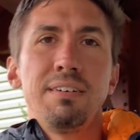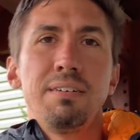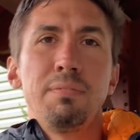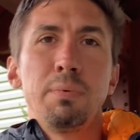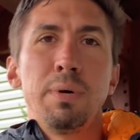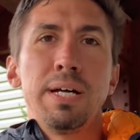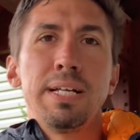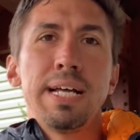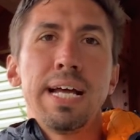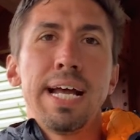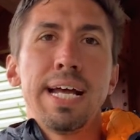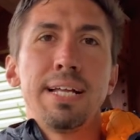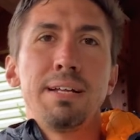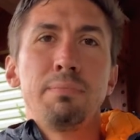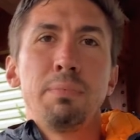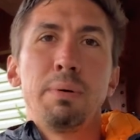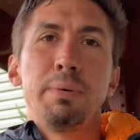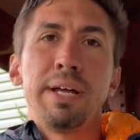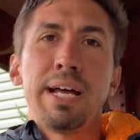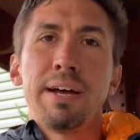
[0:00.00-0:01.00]

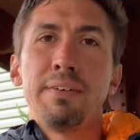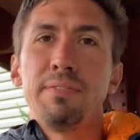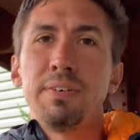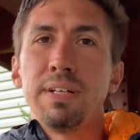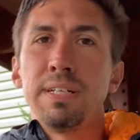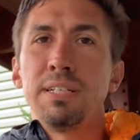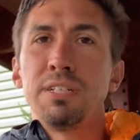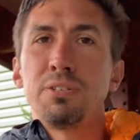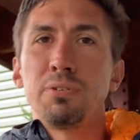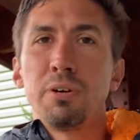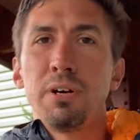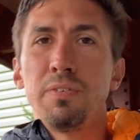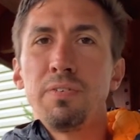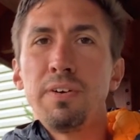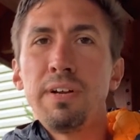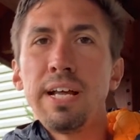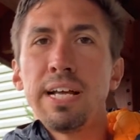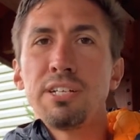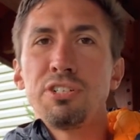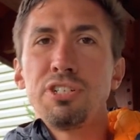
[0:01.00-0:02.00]
what we have in store for
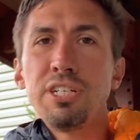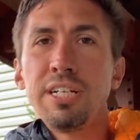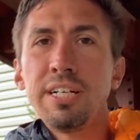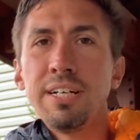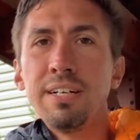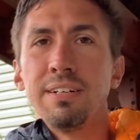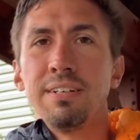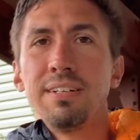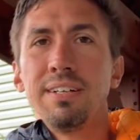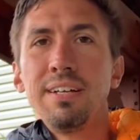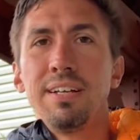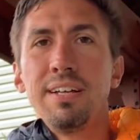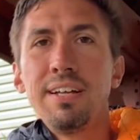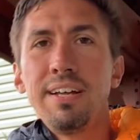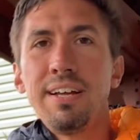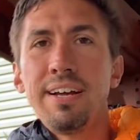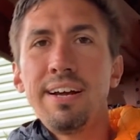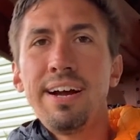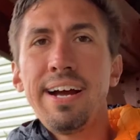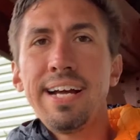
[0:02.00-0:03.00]
next year.
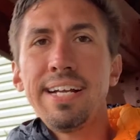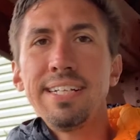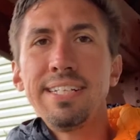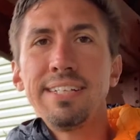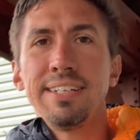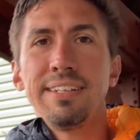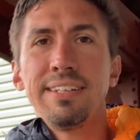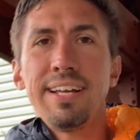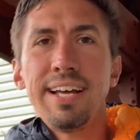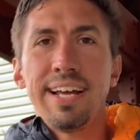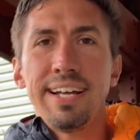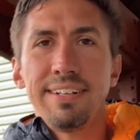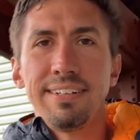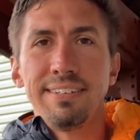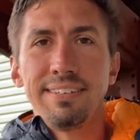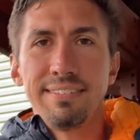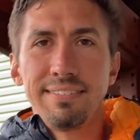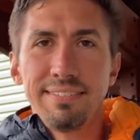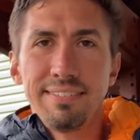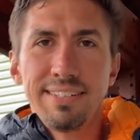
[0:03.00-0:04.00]
All right, until then,
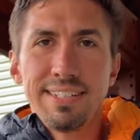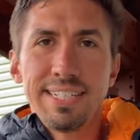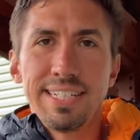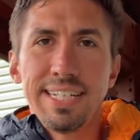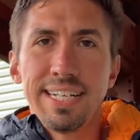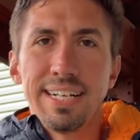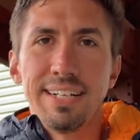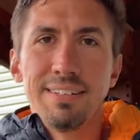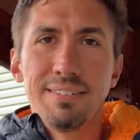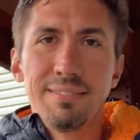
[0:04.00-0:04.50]
see ya.